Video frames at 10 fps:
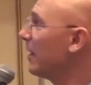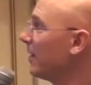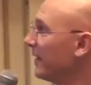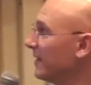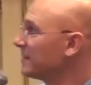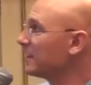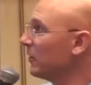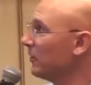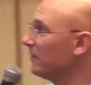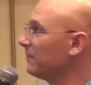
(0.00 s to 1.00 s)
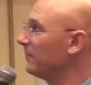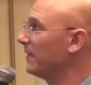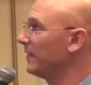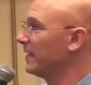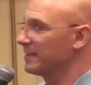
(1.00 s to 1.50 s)
All right, so
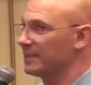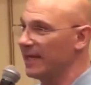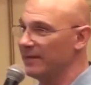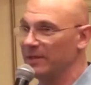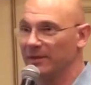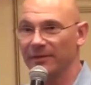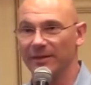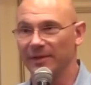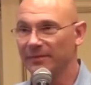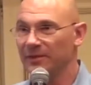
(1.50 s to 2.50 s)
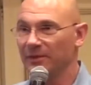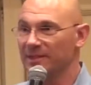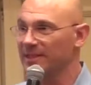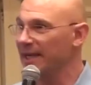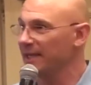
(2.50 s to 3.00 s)
the assignment agreement. You're
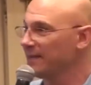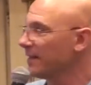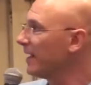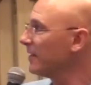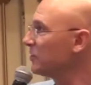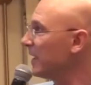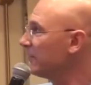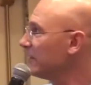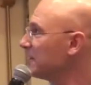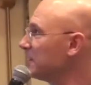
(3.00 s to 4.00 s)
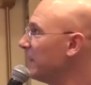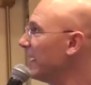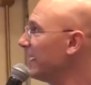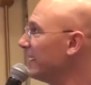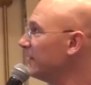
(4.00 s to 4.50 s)
assigning the contract versus
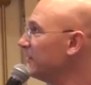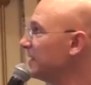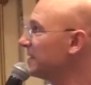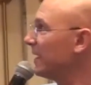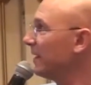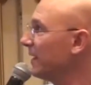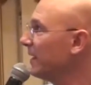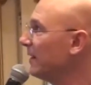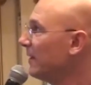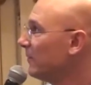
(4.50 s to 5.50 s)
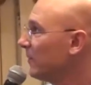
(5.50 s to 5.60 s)
buying it and reselling it.